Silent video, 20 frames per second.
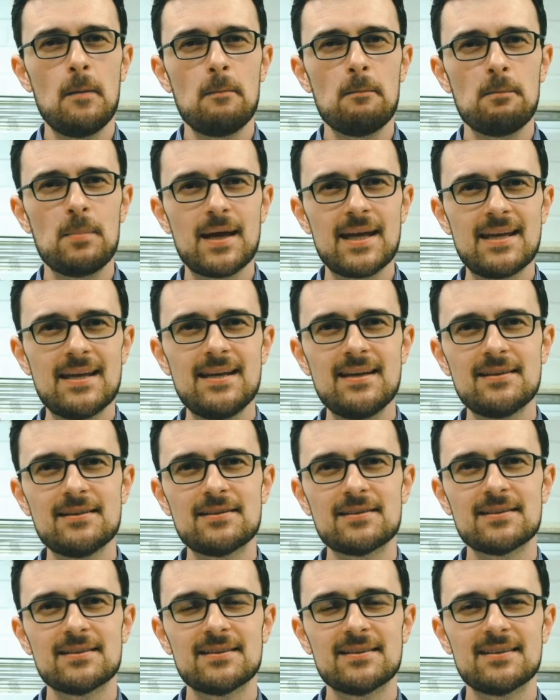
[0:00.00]
But
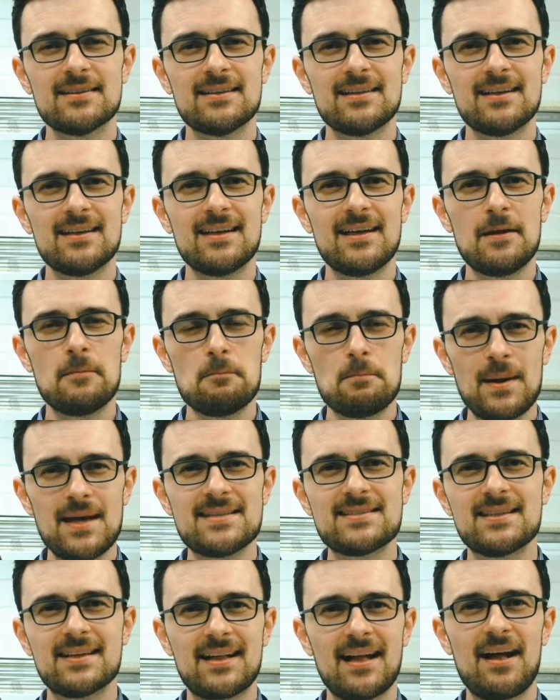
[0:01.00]
here in
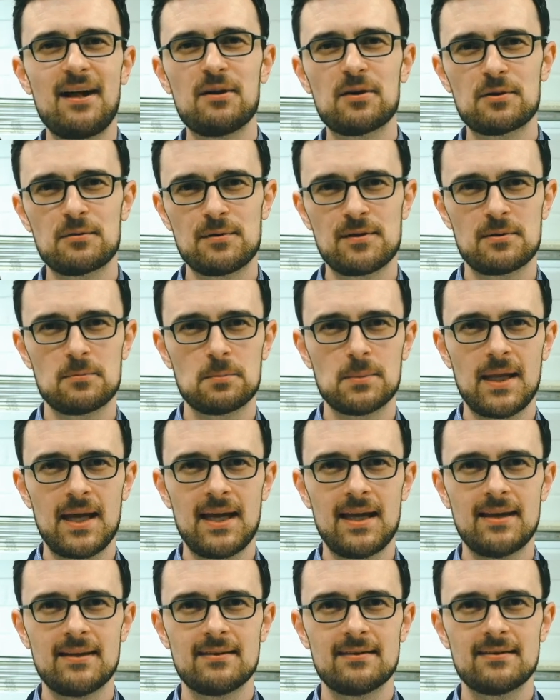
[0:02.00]
basic algorithm
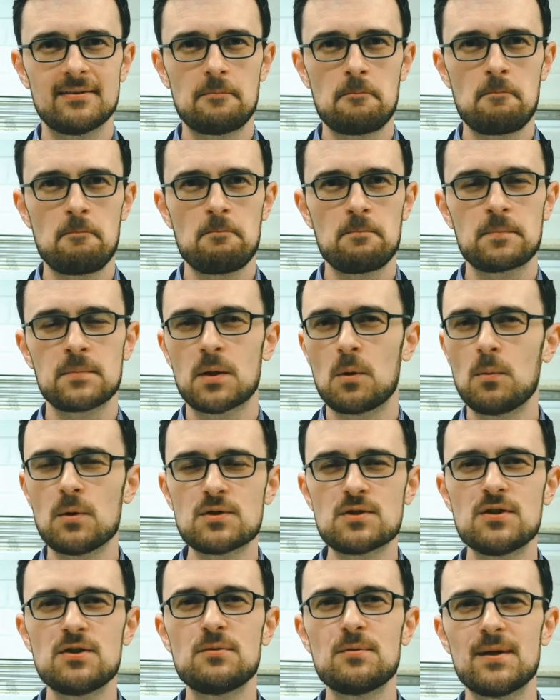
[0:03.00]
land, I
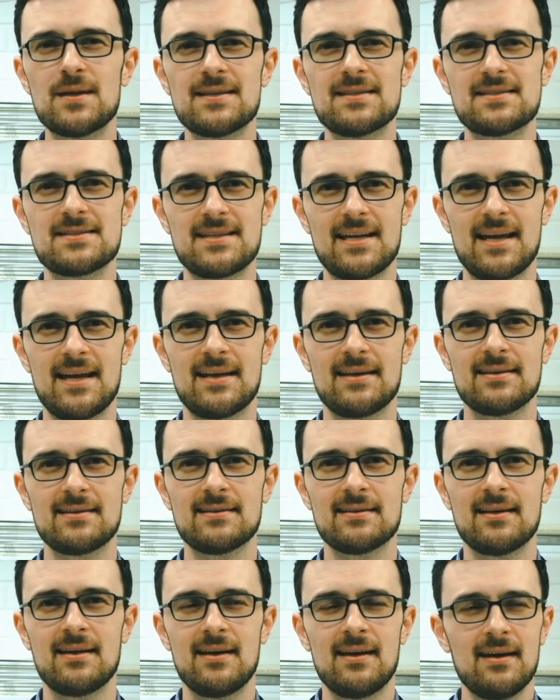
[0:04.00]
want you to understand
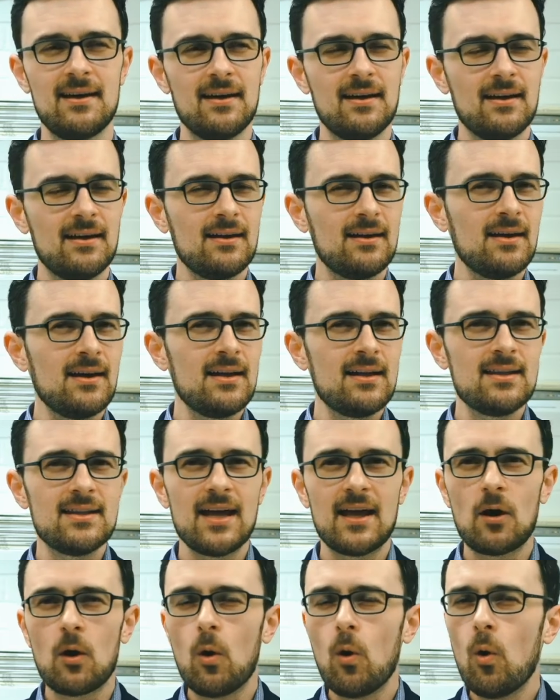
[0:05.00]

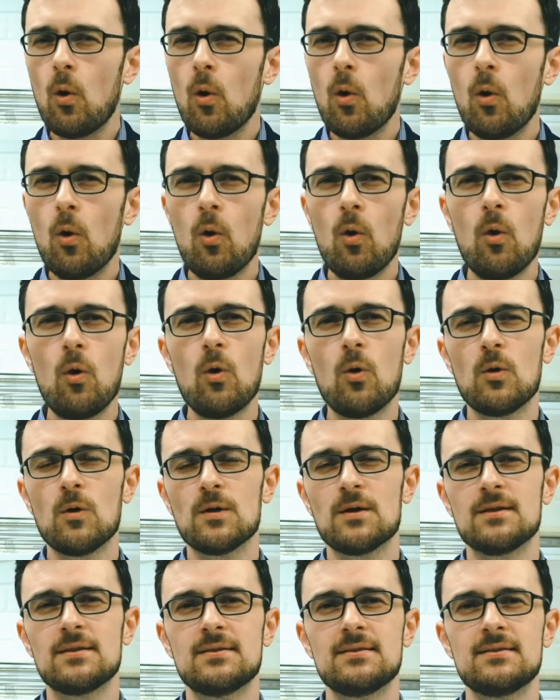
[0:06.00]
that all